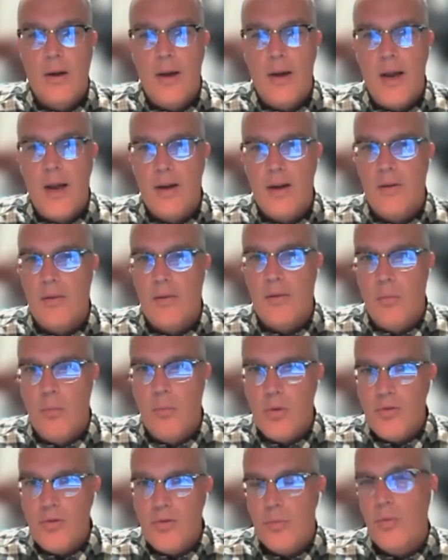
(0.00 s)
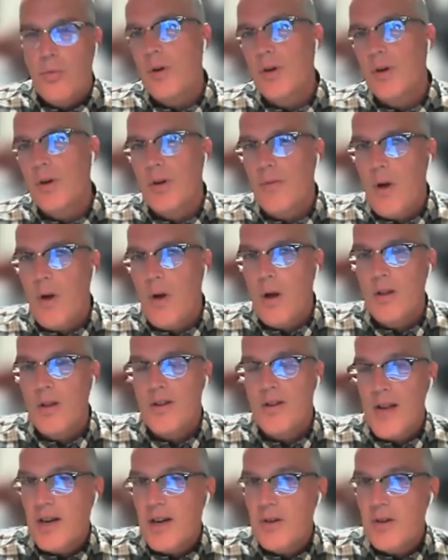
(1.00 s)
And most important of all
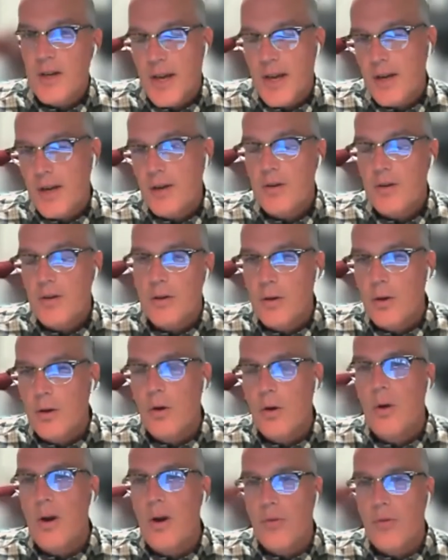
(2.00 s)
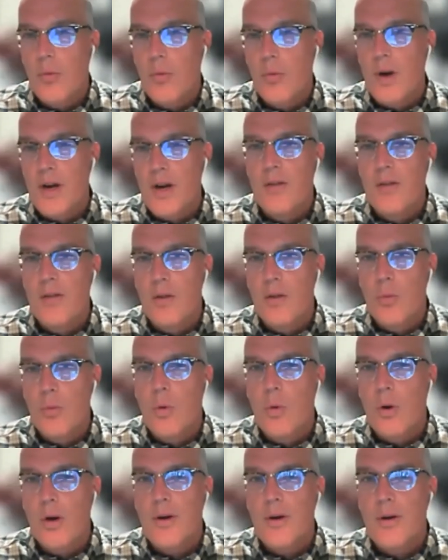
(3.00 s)
is actually getting to know everyone in the
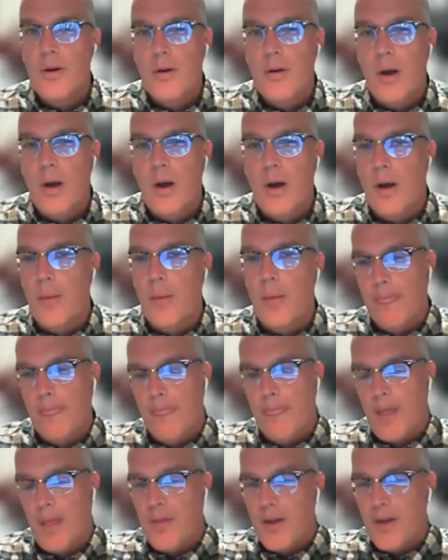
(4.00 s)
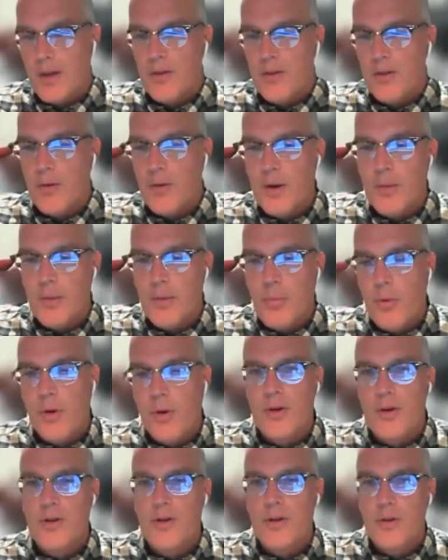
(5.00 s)
ward. I think it's very
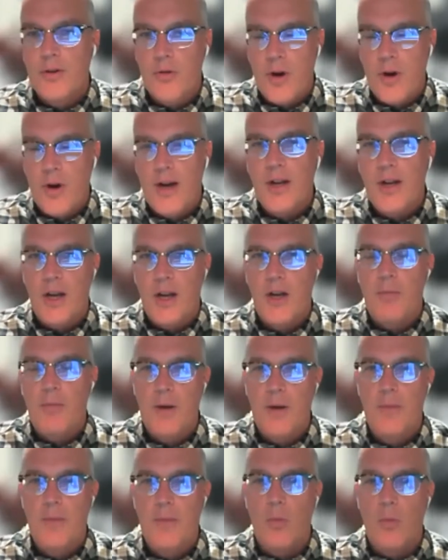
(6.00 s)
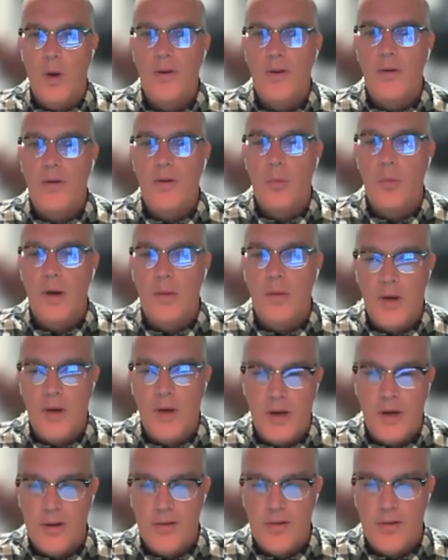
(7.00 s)
important to try and engage people one-to-one,
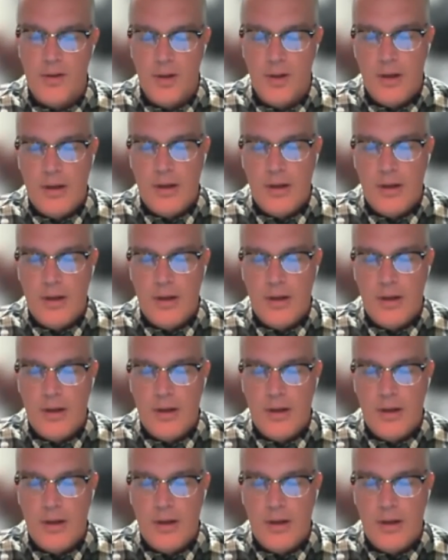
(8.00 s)
because